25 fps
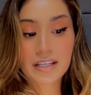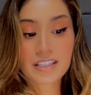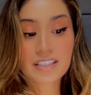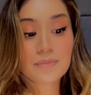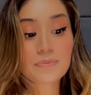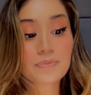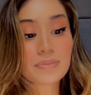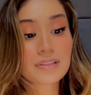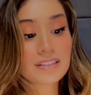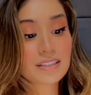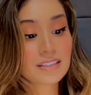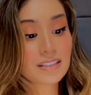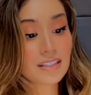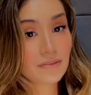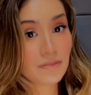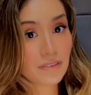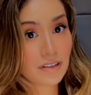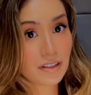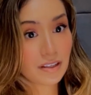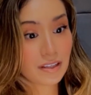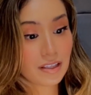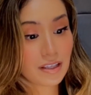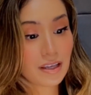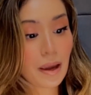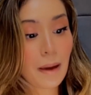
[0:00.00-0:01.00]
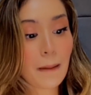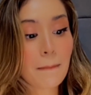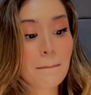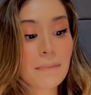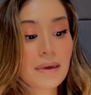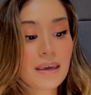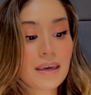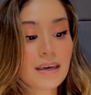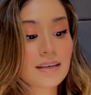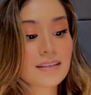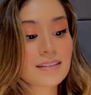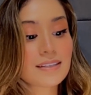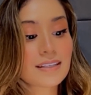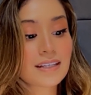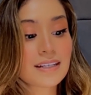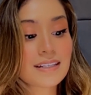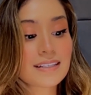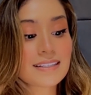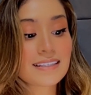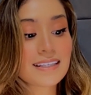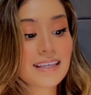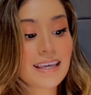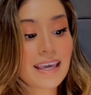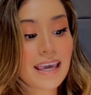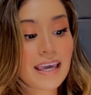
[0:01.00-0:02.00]
specifically because it is
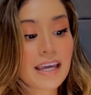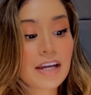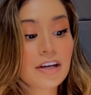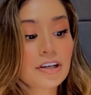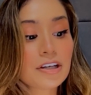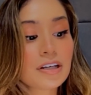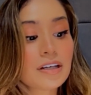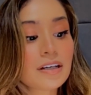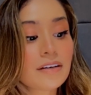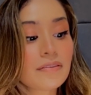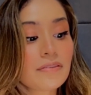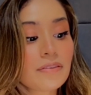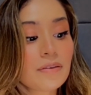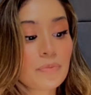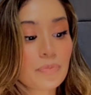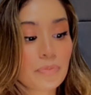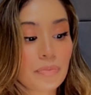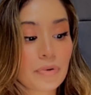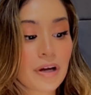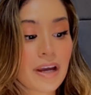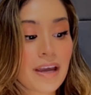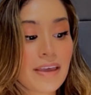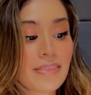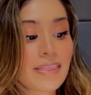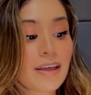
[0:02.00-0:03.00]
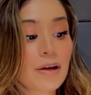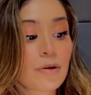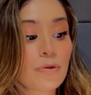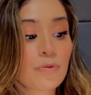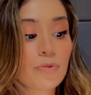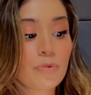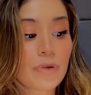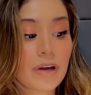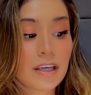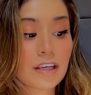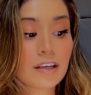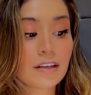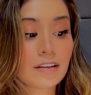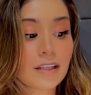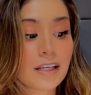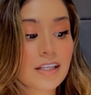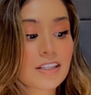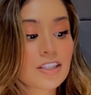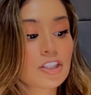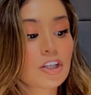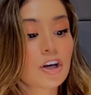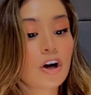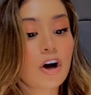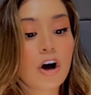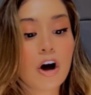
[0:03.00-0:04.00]
the area of the brain that
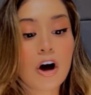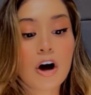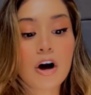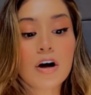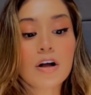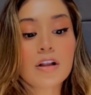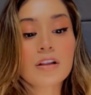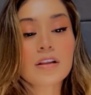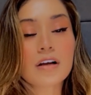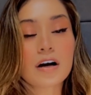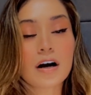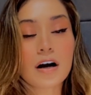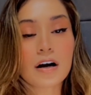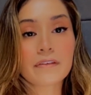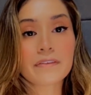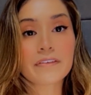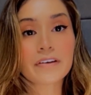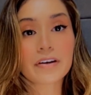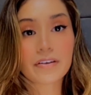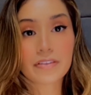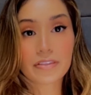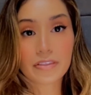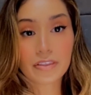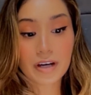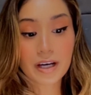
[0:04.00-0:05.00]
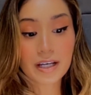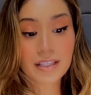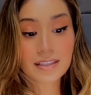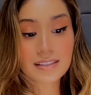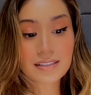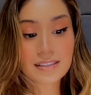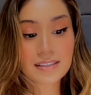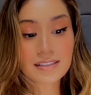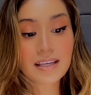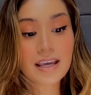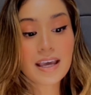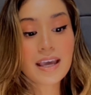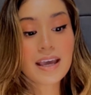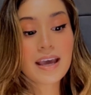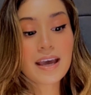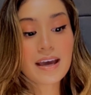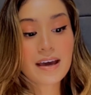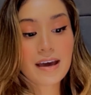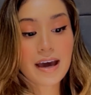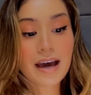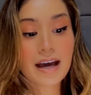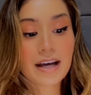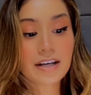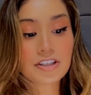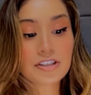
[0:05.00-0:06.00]
regulates all of our thoughts,
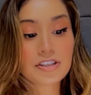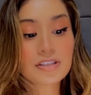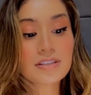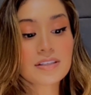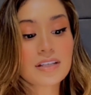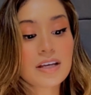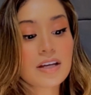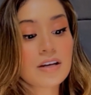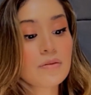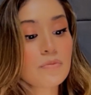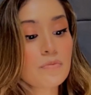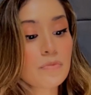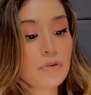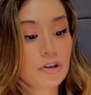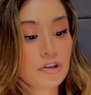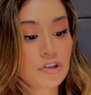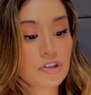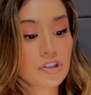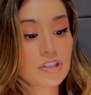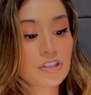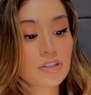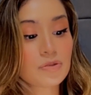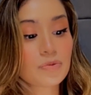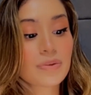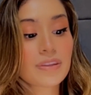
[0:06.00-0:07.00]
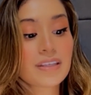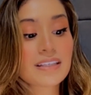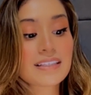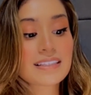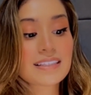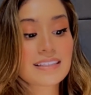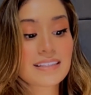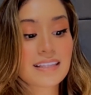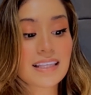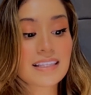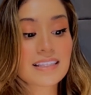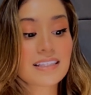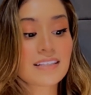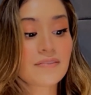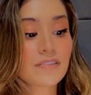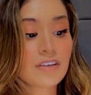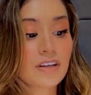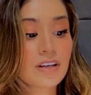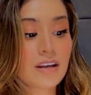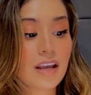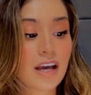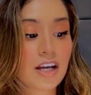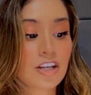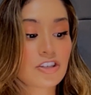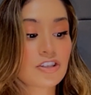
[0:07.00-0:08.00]
actions, and emotions, with extensive
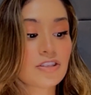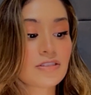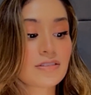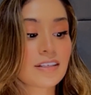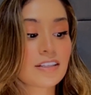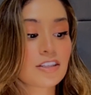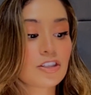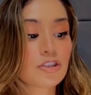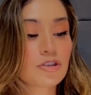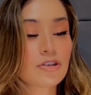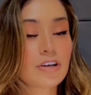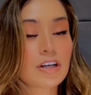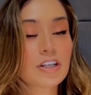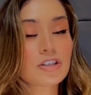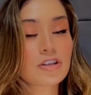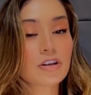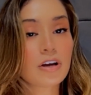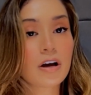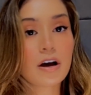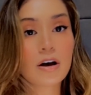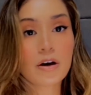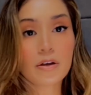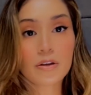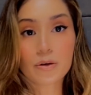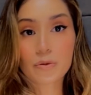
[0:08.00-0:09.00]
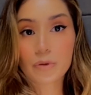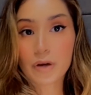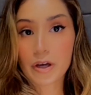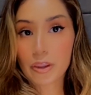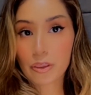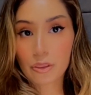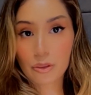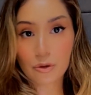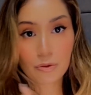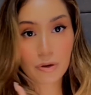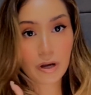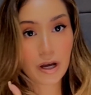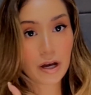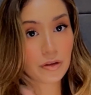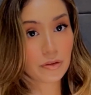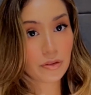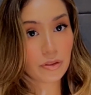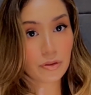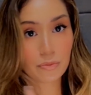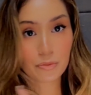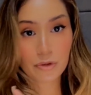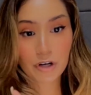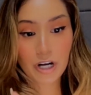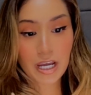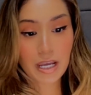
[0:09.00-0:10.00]
connections that stretch all the way throughout the
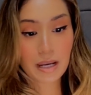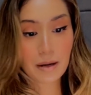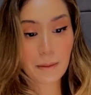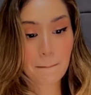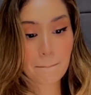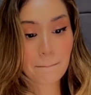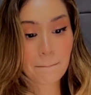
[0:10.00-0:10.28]
brain.